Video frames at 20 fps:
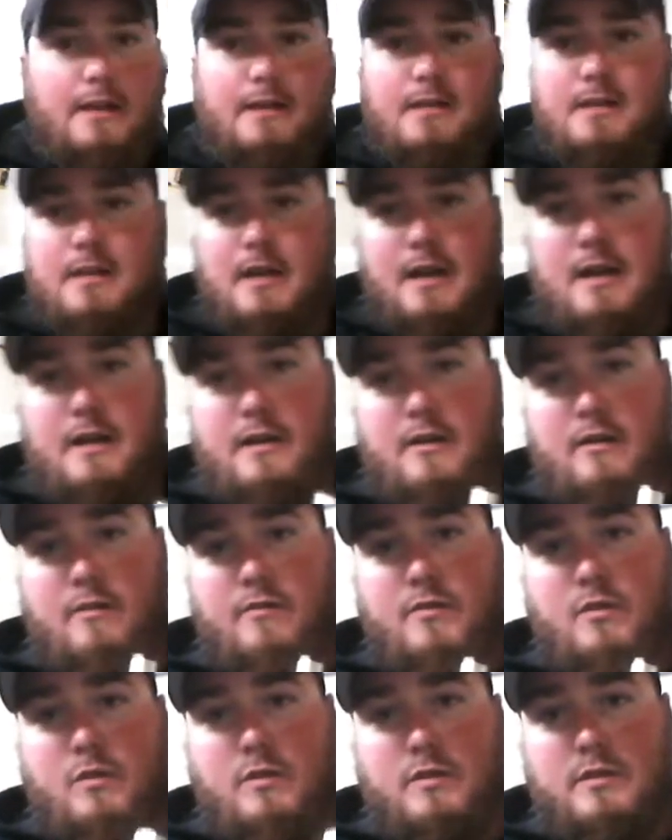it's got
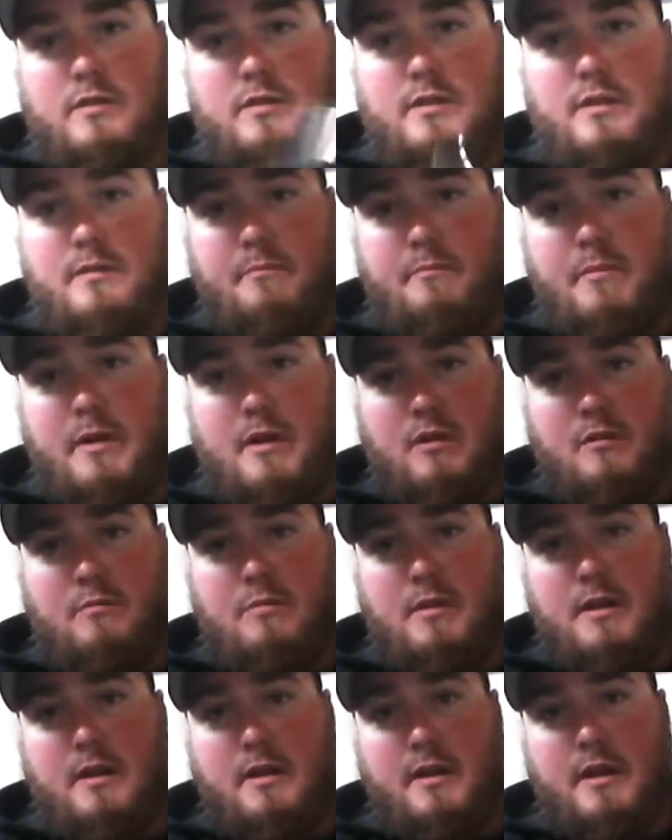of course the barrel
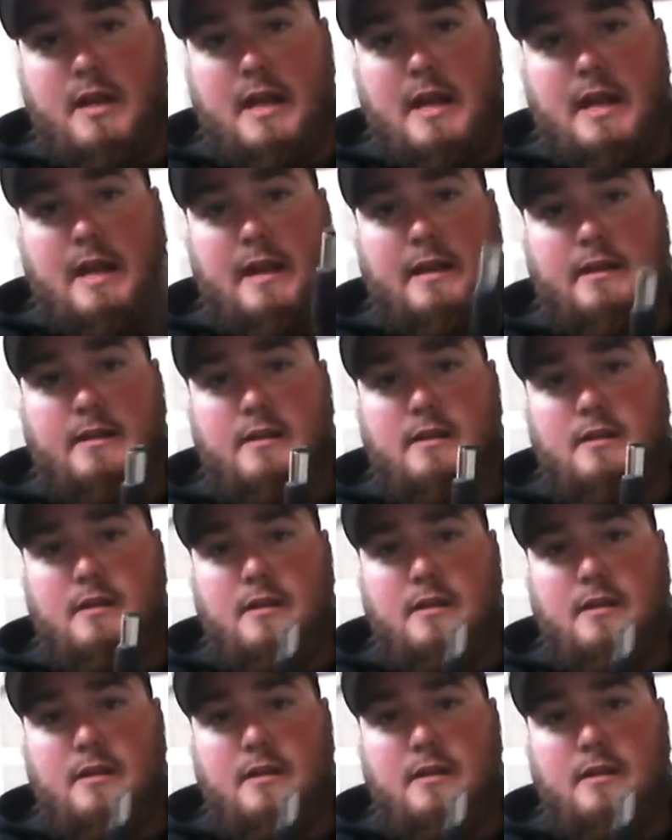plug, and